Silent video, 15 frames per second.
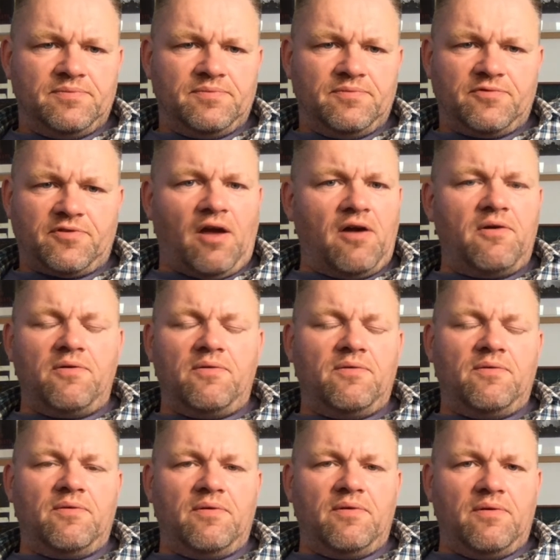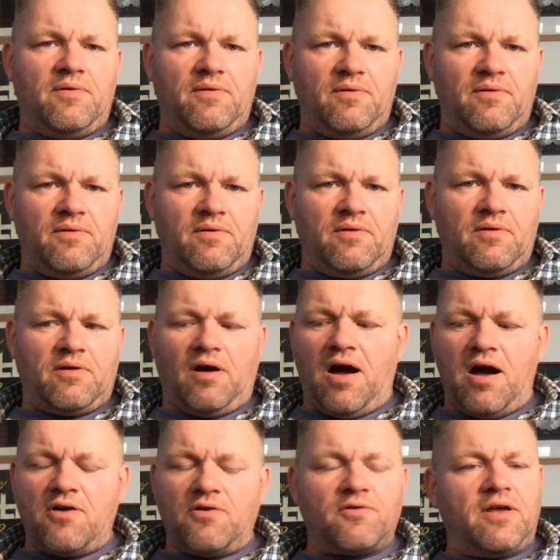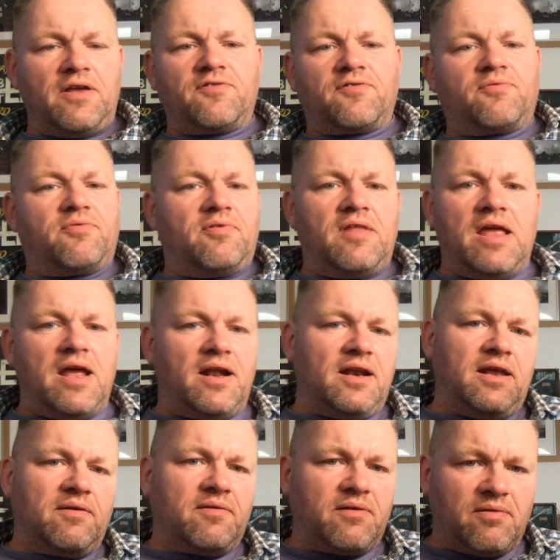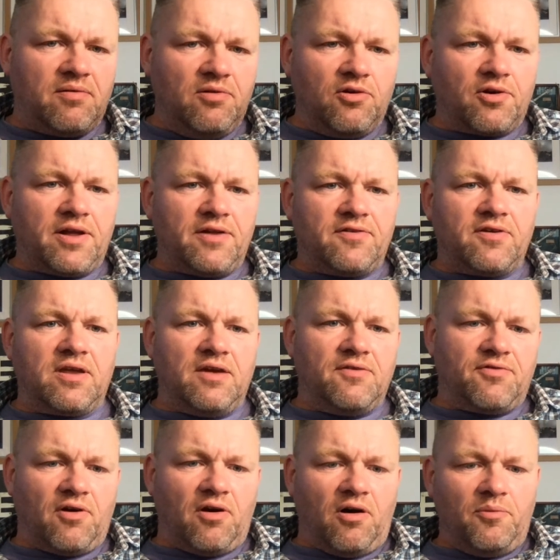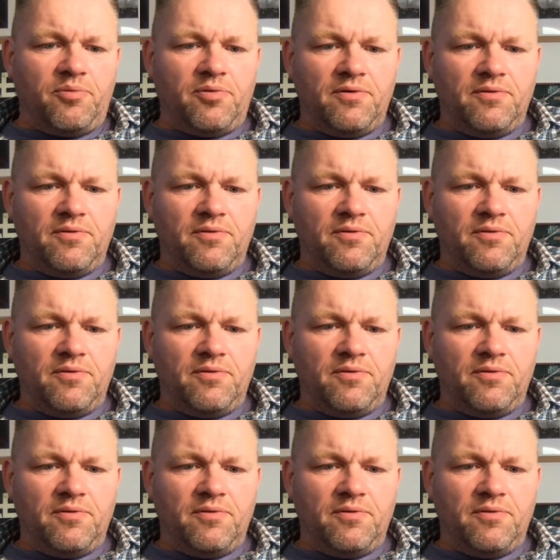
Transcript: So Kyle is nearly looking to give her up,